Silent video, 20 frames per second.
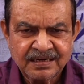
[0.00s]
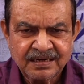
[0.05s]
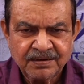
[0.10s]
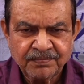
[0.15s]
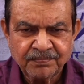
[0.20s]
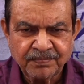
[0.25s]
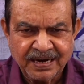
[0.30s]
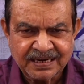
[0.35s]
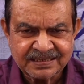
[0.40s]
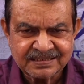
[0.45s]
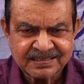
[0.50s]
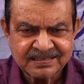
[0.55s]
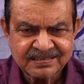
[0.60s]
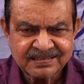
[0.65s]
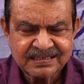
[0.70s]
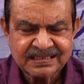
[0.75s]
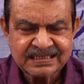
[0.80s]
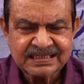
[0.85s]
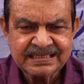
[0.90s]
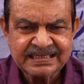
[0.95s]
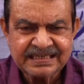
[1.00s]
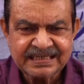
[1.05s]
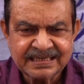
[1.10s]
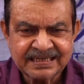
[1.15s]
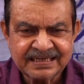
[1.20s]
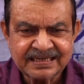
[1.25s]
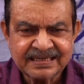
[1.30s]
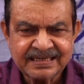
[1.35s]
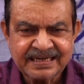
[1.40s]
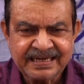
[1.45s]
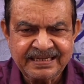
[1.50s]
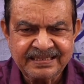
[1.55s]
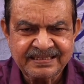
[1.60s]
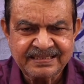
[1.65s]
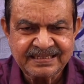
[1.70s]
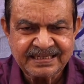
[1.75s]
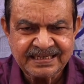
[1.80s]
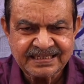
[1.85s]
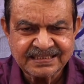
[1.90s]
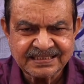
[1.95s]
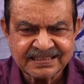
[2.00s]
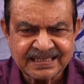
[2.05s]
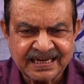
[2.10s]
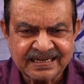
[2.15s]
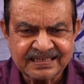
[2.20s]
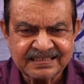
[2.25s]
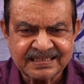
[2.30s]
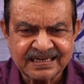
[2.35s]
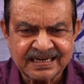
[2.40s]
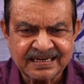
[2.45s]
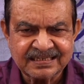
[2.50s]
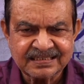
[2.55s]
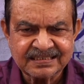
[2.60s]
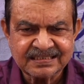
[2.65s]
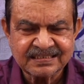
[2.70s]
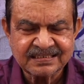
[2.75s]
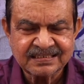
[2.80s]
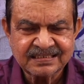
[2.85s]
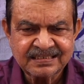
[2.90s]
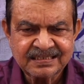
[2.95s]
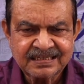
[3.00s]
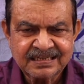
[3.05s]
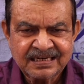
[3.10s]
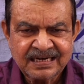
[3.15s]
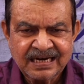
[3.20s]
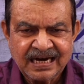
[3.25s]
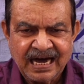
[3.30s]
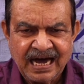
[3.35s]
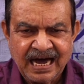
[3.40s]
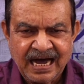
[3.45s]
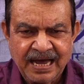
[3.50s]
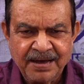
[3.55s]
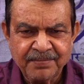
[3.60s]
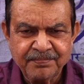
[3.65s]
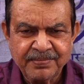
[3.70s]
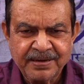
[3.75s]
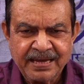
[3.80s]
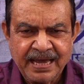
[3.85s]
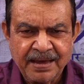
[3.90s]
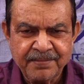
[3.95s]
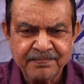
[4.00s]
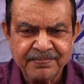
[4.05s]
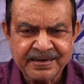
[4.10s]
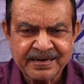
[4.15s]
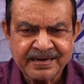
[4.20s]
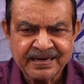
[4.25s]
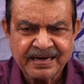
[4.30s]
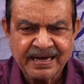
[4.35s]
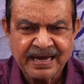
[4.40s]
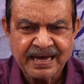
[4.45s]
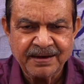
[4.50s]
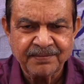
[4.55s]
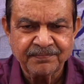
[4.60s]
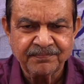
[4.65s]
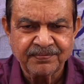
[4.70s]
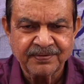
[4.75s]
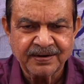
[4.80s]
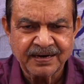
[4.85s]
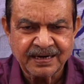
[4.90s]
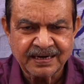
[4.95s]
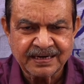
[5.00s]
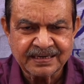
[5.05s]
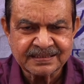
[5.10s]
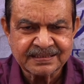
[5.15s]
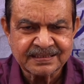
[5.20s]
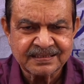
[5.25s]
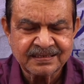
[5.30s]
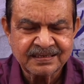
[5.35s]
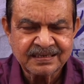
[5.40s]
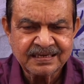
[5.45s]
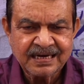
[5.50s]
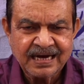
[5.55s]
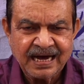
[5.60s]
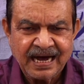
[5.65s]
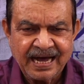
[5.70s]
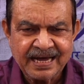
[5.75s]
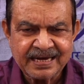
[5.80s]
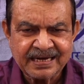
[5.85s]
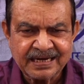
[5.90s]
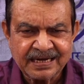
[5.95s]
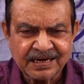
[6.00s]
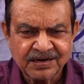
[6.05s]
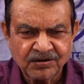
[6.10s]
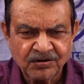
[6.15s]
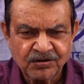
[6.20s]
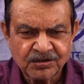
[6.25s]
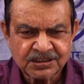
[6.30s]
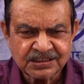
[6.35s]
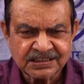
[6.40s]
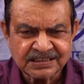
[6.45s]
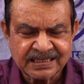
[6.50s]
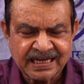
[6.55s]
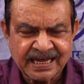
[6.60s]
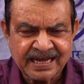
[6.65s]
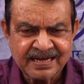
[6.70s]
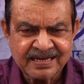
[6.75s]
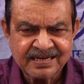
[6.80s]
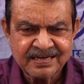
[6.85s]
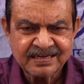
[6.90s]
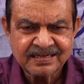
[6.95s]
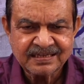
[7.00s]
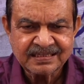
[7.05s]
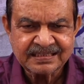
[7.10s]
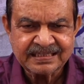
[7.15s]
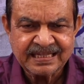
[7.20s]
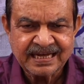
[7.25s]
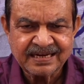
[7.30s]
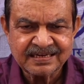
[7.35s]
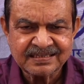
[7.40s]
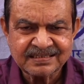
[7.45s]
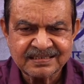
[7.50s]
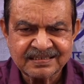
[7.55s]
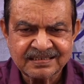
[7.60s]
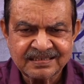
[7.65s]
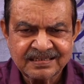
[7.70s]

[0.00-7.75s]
But here in this sentence, I am having a bath. I cannot say that